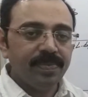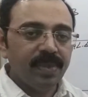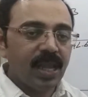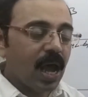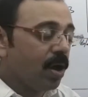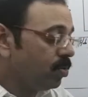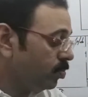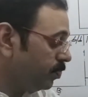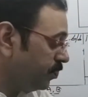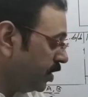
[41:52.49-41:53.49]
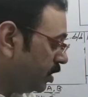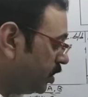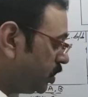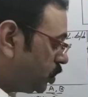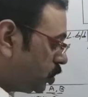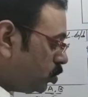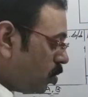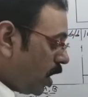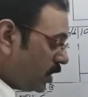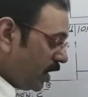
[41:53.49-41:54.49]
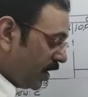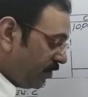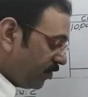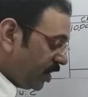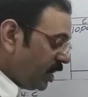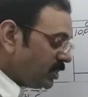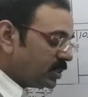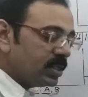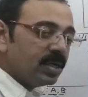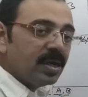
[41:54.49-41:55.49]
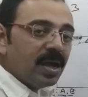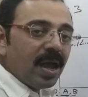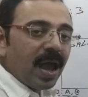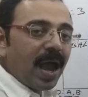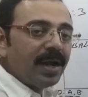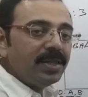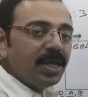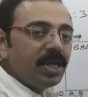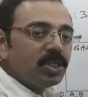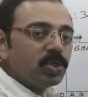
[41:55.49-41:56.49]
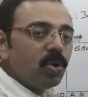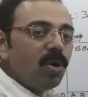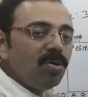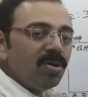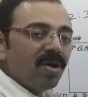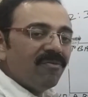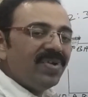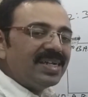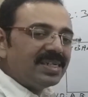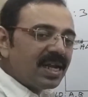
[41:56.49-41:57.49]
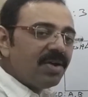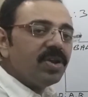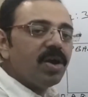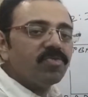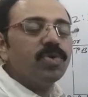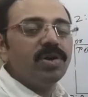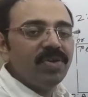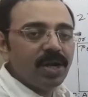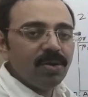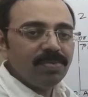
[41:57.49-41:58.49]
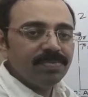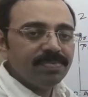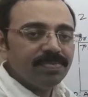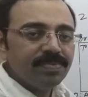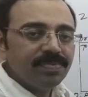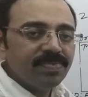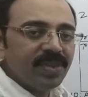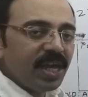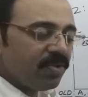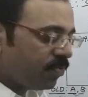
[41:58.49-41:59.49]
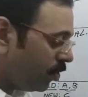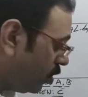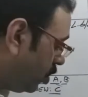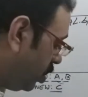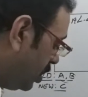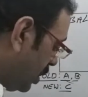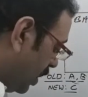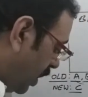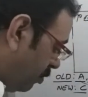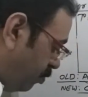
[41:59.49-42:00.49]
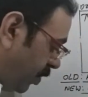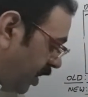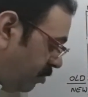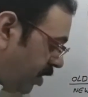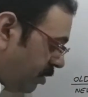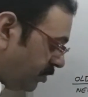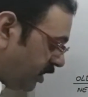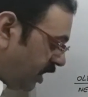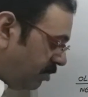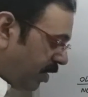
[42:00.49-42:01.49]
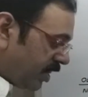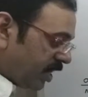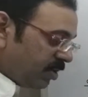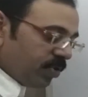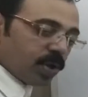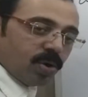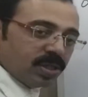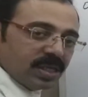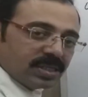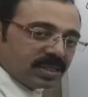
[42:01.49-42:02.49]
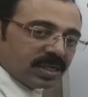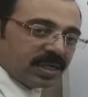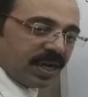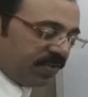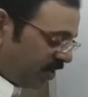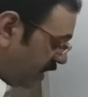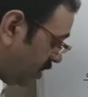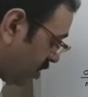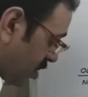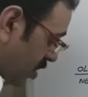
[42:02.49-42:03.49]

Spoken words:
Now, these two are the entries and there is no withdrawal of goodwill, no? Therefore, in premium C method, we wrote this third entry.